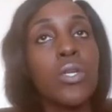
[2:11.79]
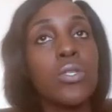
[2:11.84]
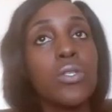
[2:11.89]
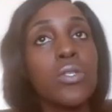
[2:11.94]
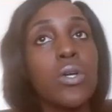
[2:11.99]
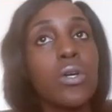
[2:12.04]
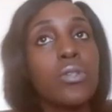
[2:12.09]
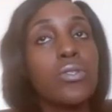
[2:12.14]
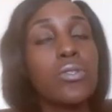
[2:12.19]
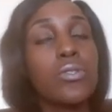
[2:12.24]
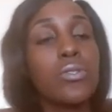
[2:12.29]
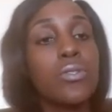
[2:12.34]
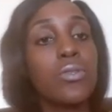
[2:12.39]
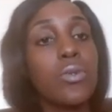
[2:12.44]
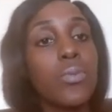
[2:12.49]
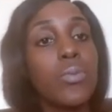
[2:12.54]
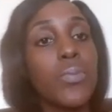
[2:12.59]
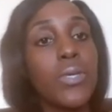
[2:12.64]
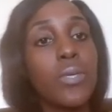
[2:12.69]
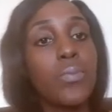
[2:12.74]
talk to
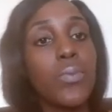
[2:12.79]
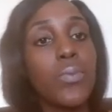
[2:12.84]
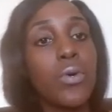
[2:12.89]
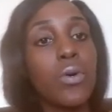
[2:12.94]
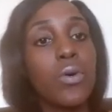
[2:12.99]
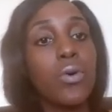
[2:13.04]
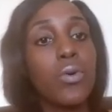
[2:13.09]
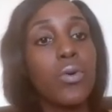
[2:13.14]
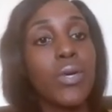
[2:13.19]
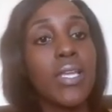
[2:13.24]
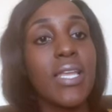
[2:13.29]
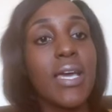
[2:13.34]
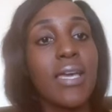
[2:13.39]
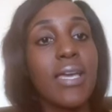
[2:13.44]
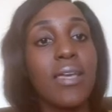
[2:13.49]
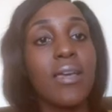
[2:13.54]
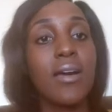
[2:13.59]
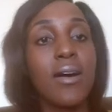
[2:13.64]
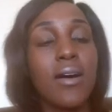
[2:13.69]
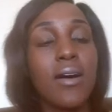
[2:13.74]
two people who are
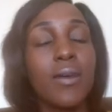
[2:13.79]
like